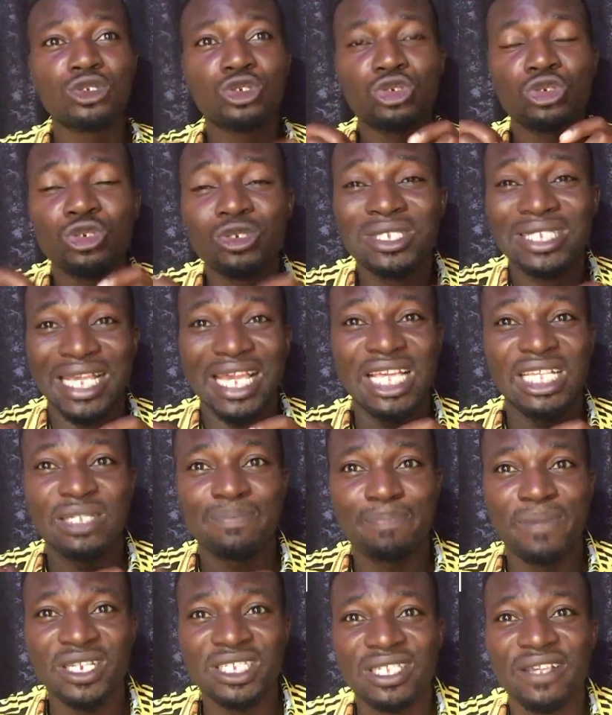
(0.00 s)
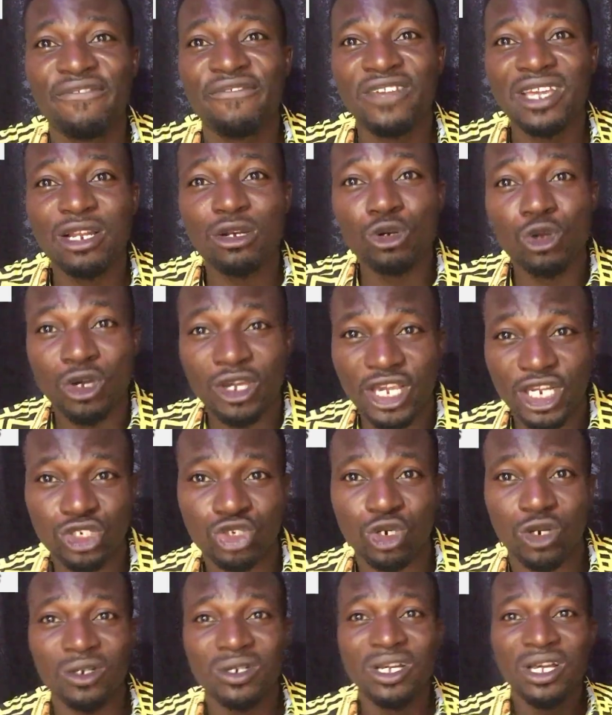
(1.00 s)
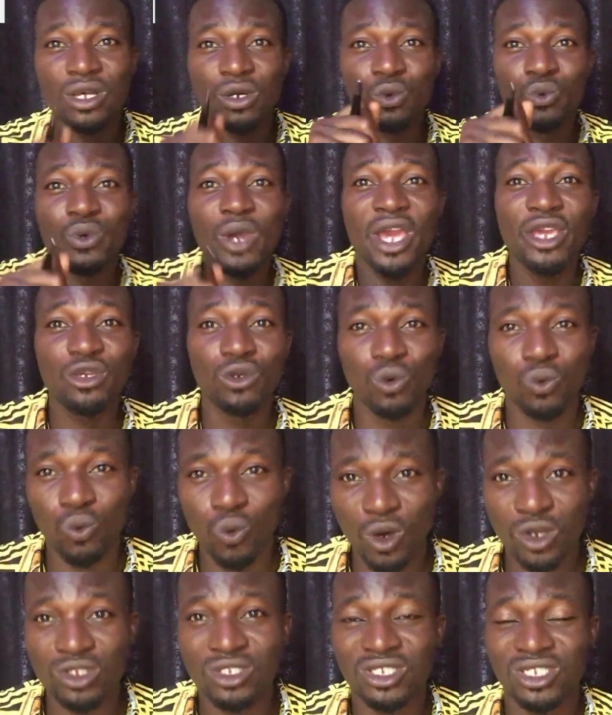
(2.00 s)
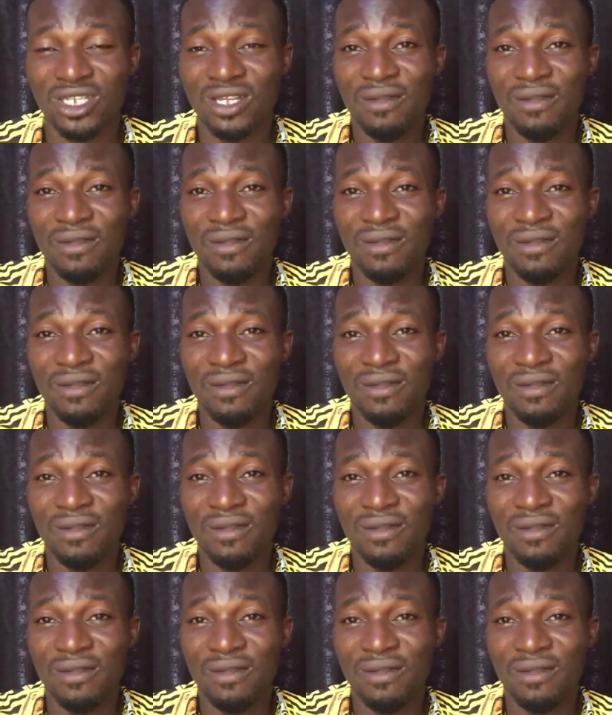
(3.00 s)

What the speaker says: Choose a specific location where you want